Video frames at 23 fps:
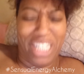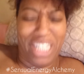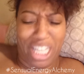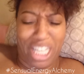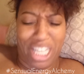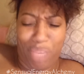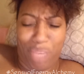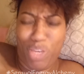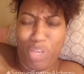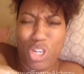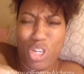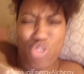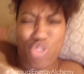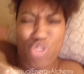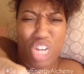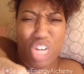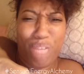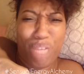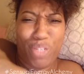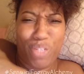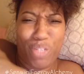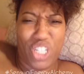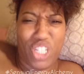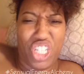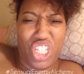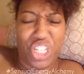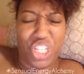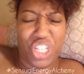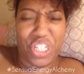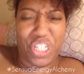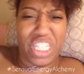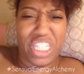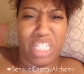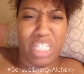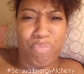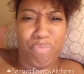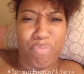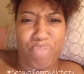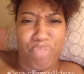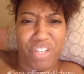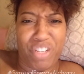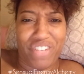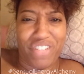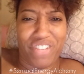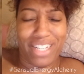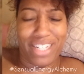can we grab onto their
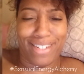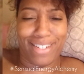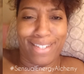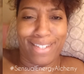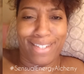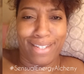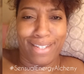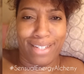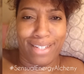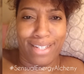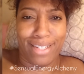spirit